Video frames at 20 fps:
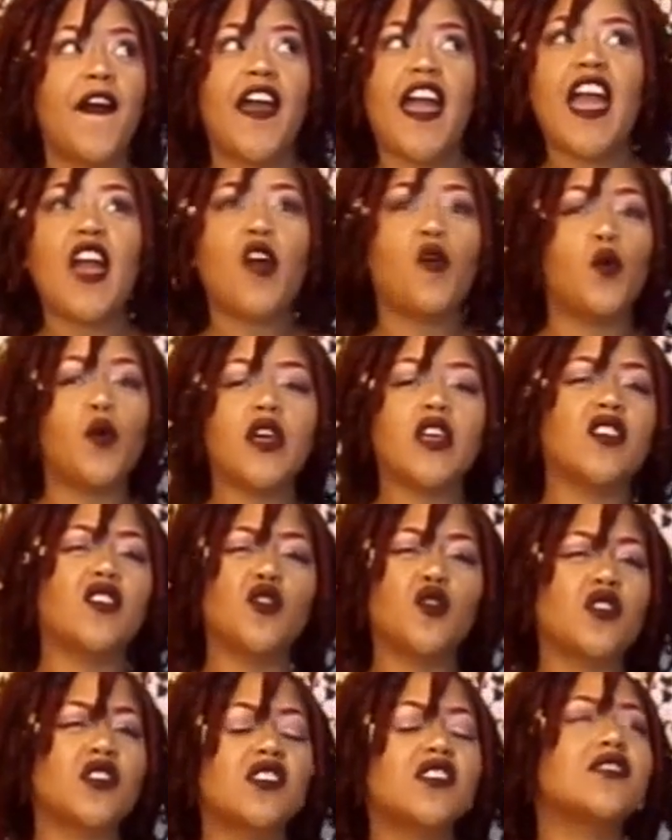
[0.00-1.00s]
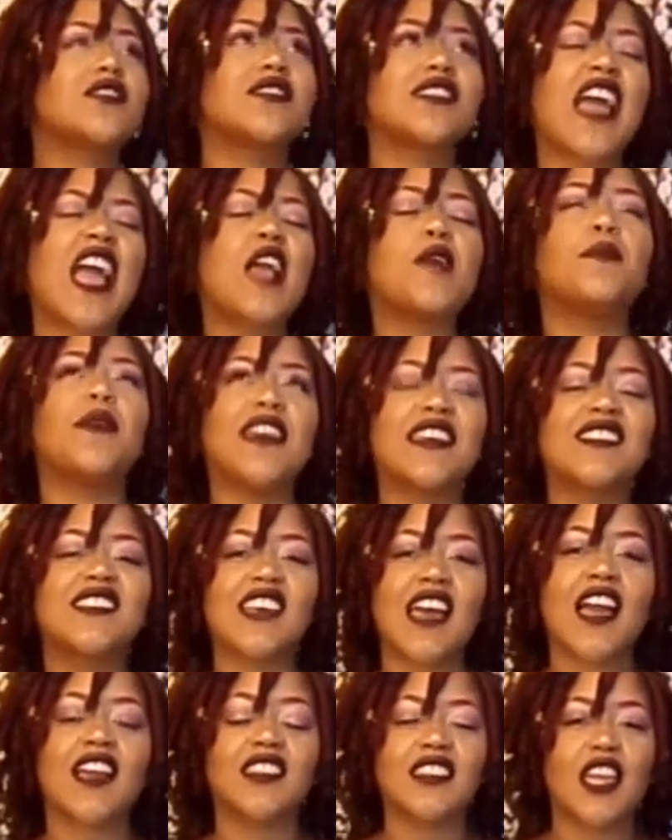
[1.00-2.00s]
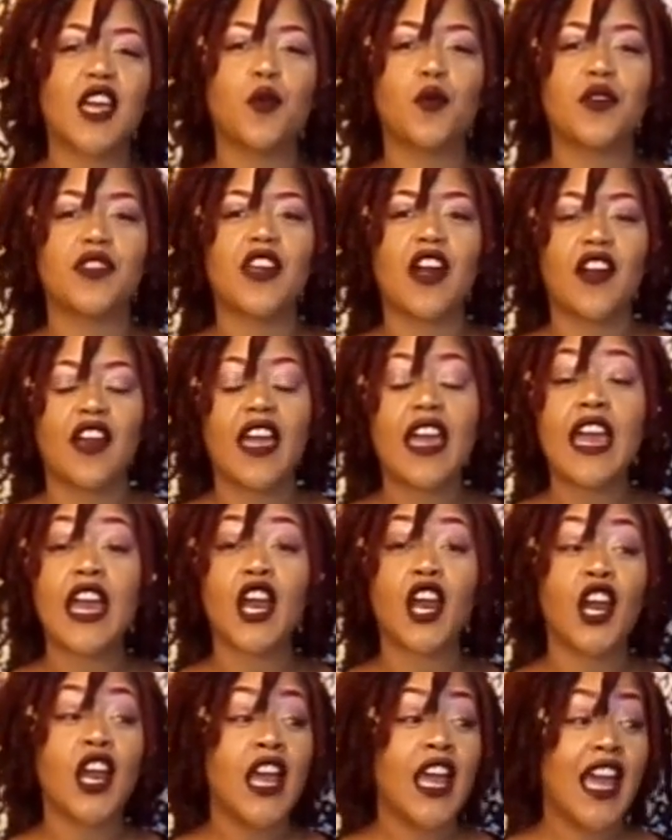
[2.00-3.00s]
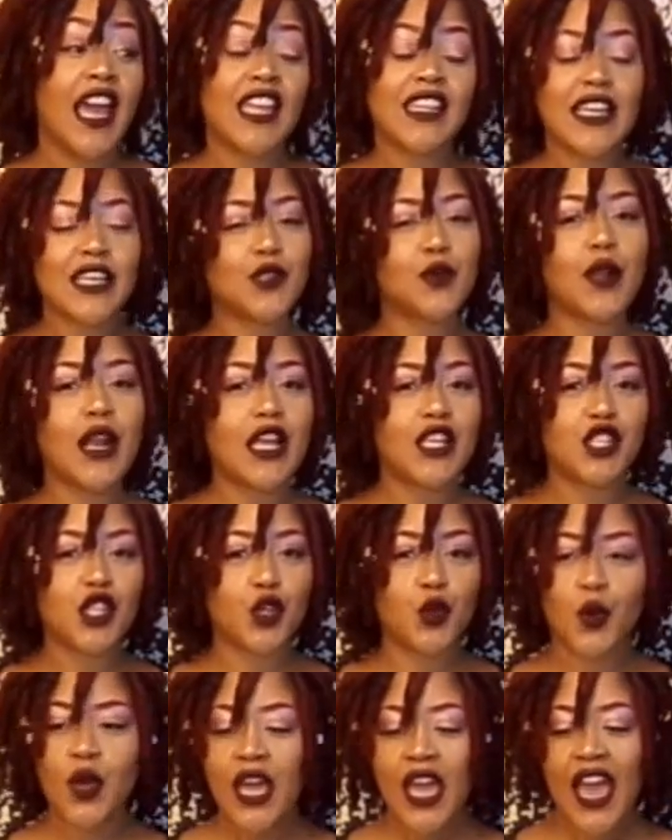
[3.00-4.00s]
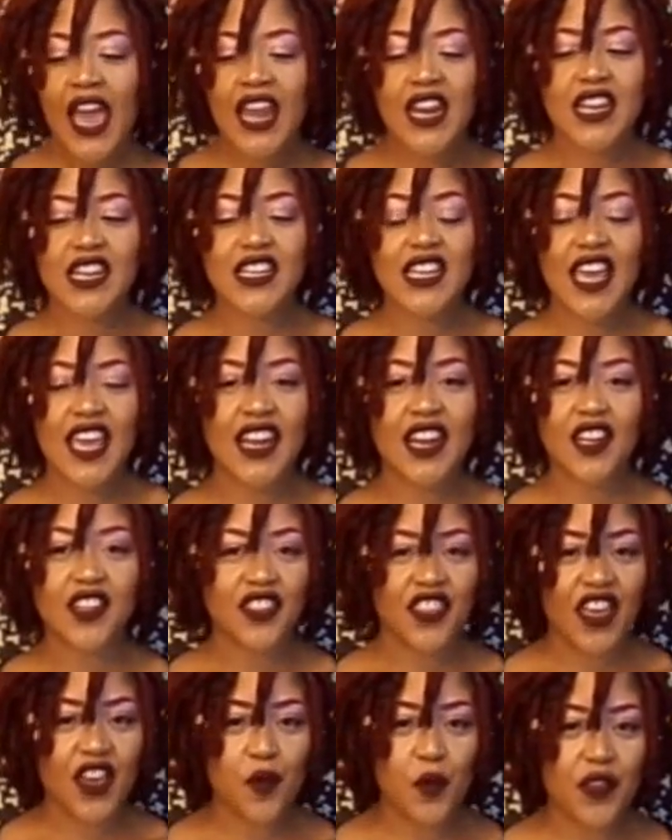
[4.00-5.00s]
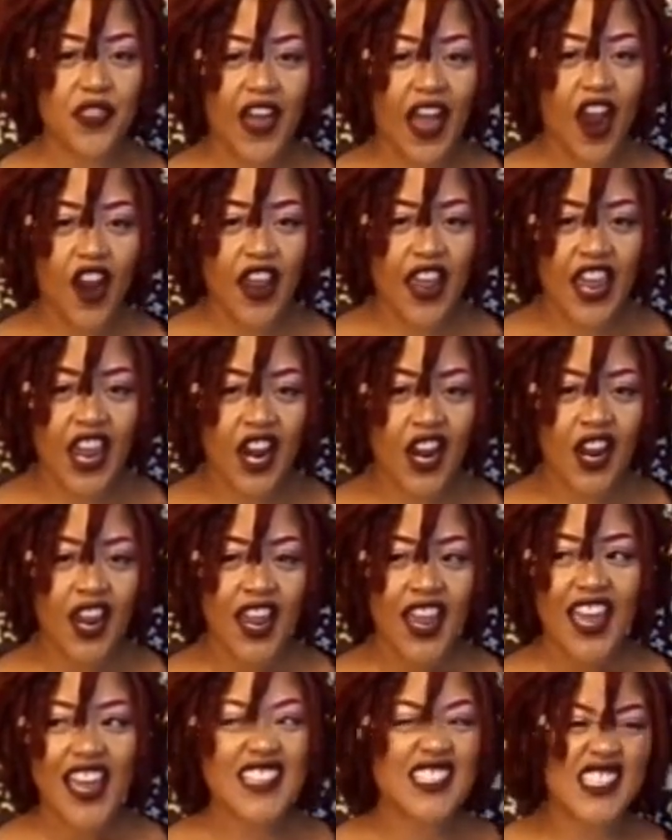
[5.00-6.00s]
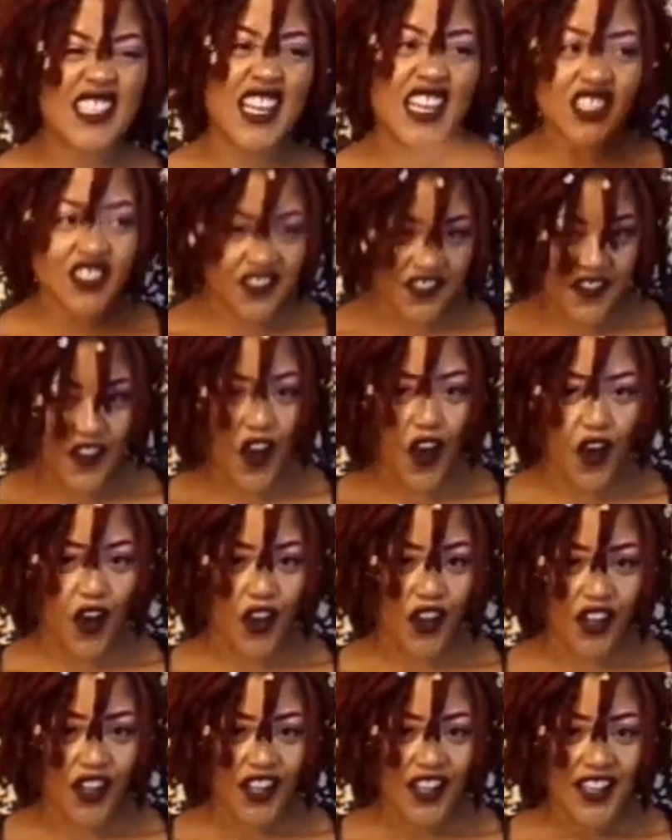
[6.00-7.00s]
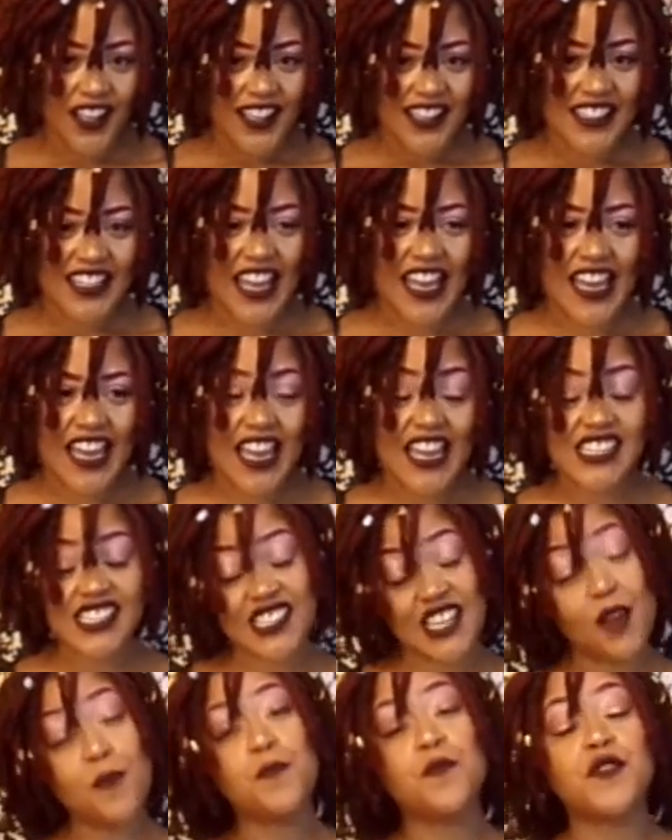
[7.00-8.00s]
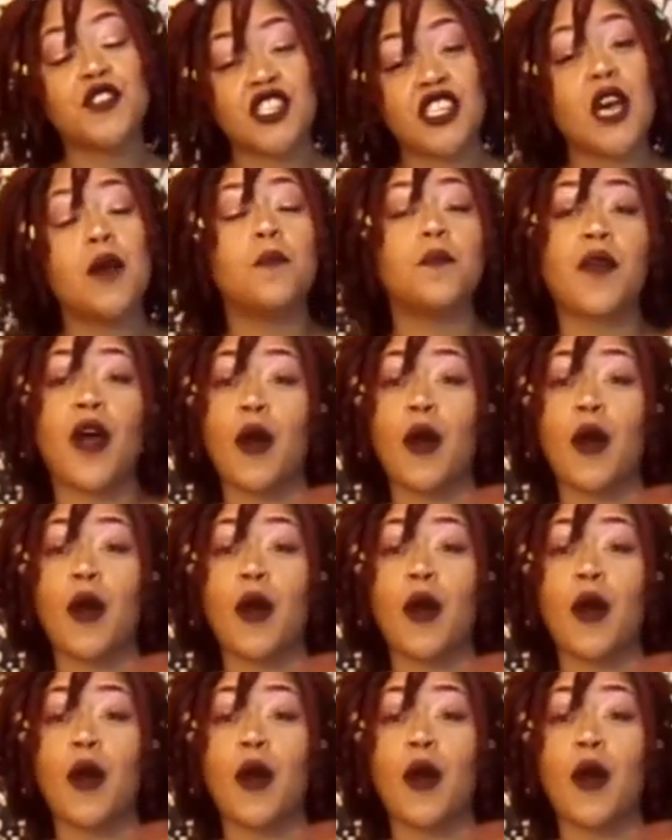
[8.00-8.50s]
And we can do the same exact thing with our hair. And that's what I do. And the thing with our hair is it doesn't fall. Like, some, I